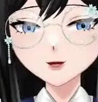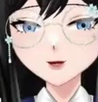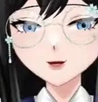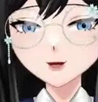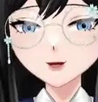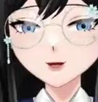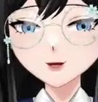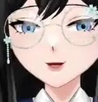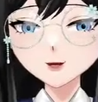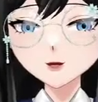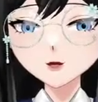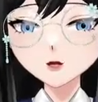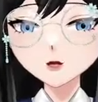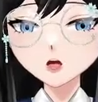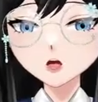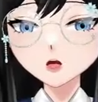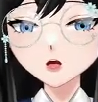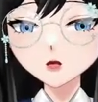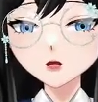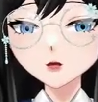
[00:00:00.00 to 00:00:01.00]

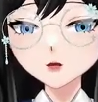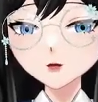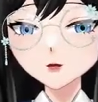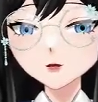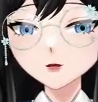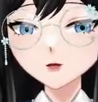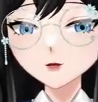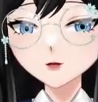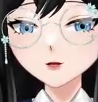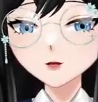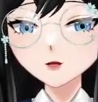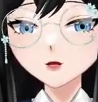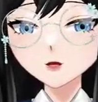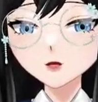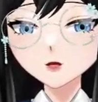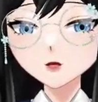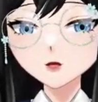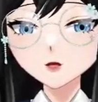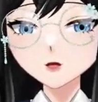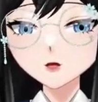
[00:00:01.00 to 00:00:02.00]
Histone.
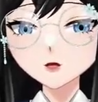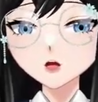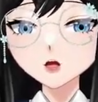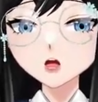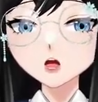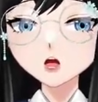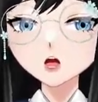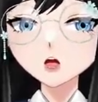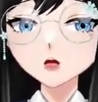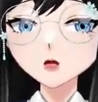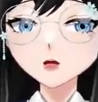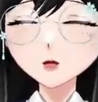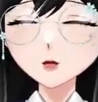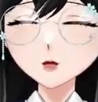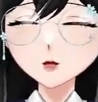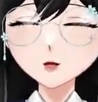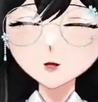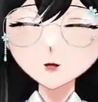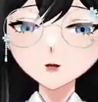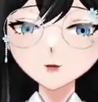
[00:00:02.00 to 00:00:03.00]
So
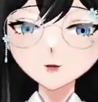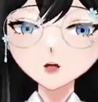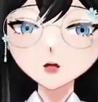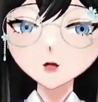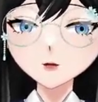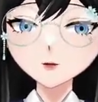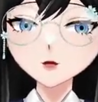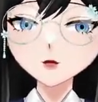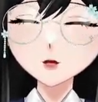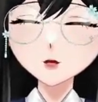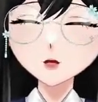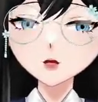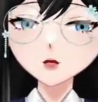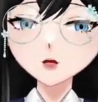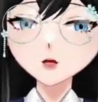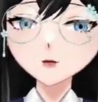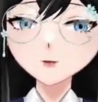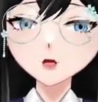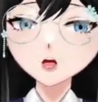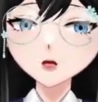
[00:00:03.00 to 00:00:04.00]
earlier, we only talked
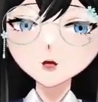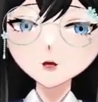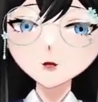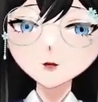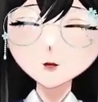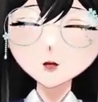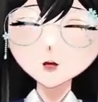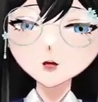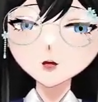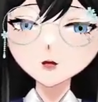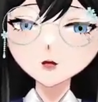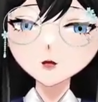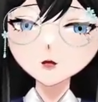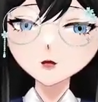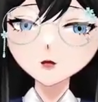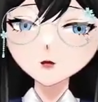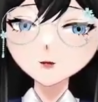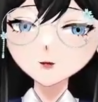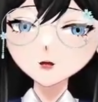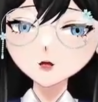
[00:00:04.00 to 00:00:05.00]
about histone
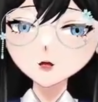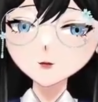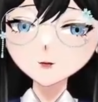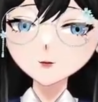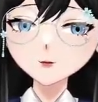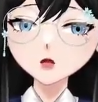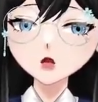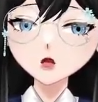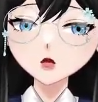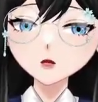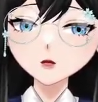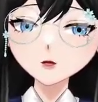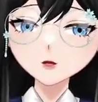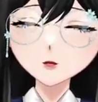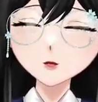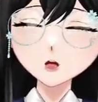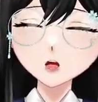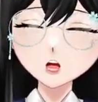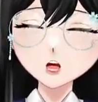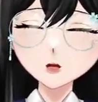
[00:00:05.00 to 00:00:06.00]
3, 4,
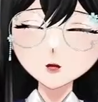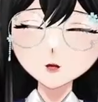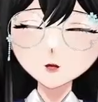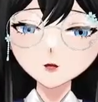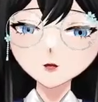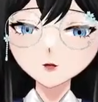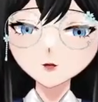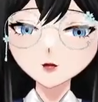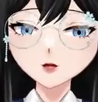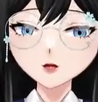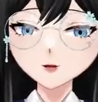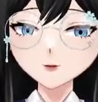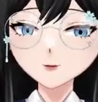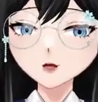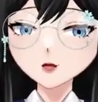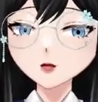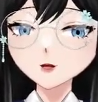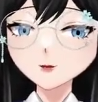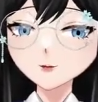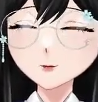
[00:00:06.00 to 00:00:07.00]
2A, and 2B, but
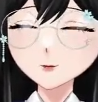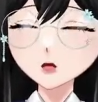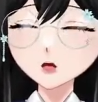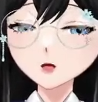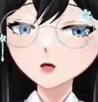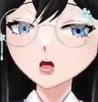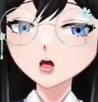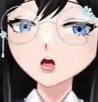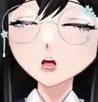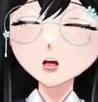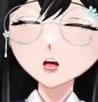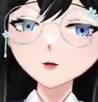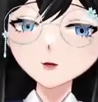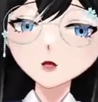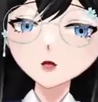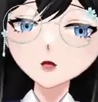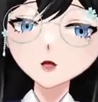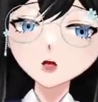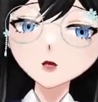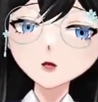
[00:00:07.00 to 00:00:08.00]
what happened to the
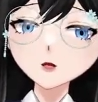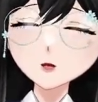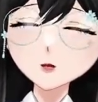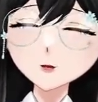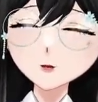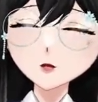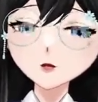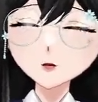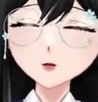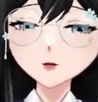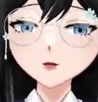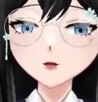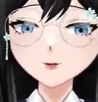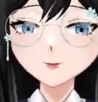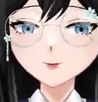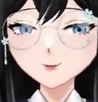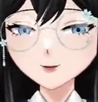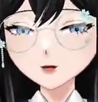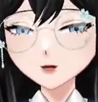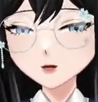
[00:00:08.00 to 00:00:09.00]
other numbers?
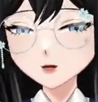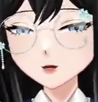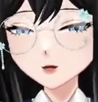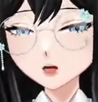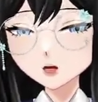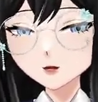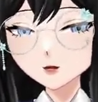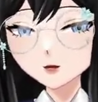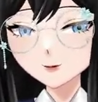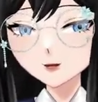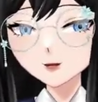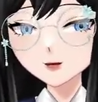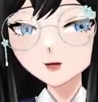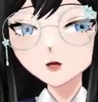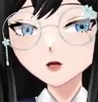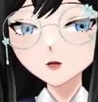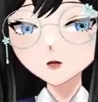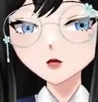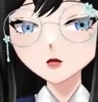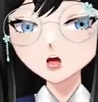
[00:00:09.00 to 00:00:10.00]
Well, you have histone
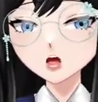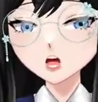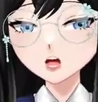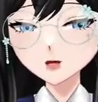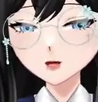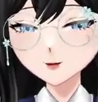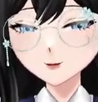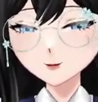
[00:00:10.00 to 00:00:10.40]
1